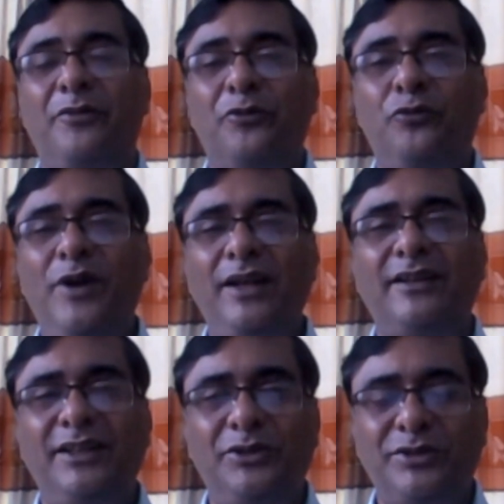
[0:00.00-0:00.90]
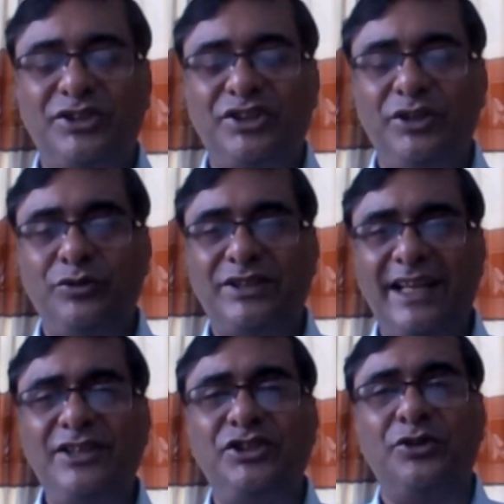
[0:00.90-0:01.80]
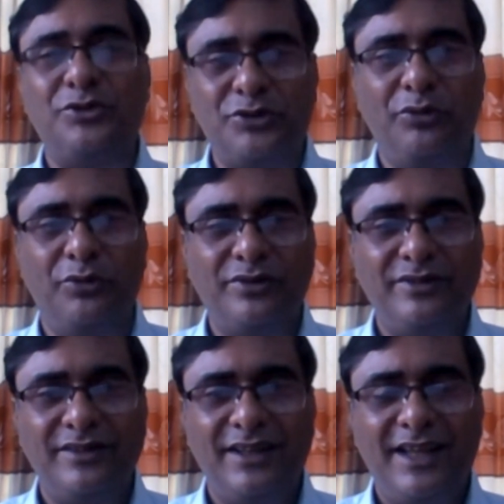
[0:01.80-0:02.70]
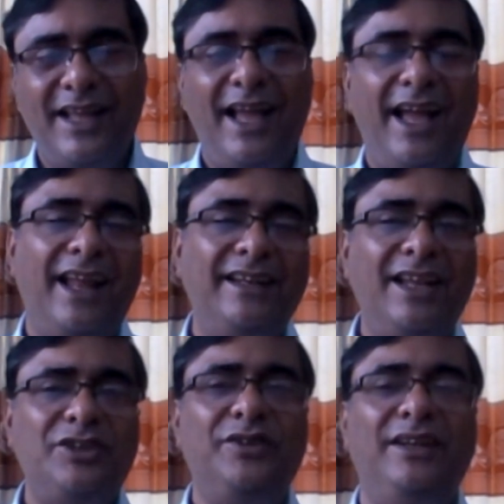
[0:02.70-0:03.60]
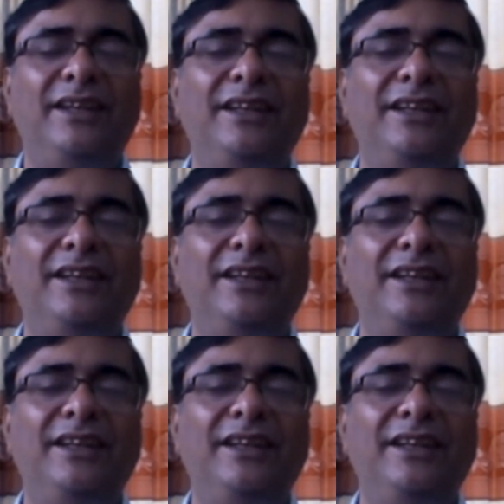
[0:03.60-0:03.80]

when you change your tone, naturally